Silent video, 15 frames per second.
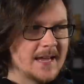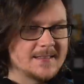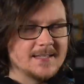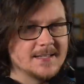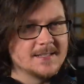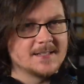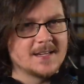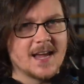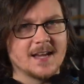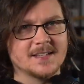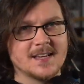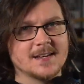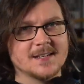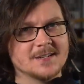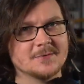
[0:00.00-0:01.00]
at the end of the day,
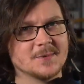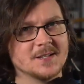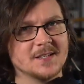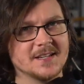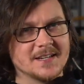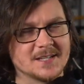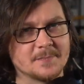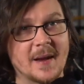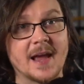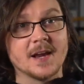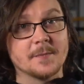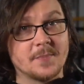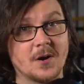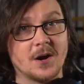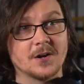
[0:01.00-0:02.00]
they didn't really
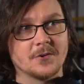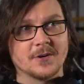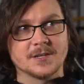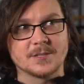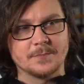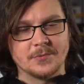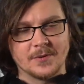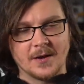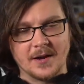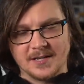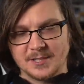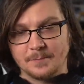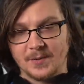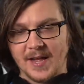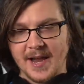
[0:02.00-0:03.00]
expand upon or
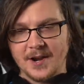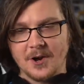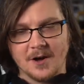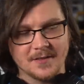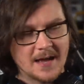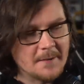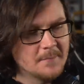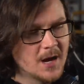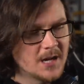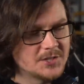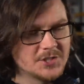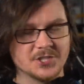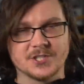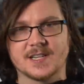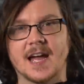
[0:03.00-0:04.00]
explain all that
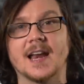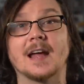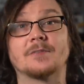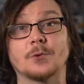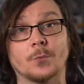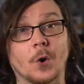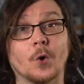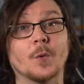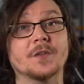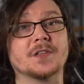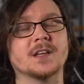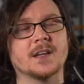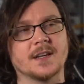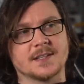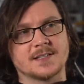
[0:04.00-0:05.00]
much. You just kind of have to roll with
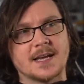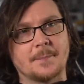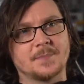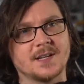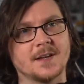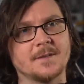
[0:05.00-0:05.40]
it and accept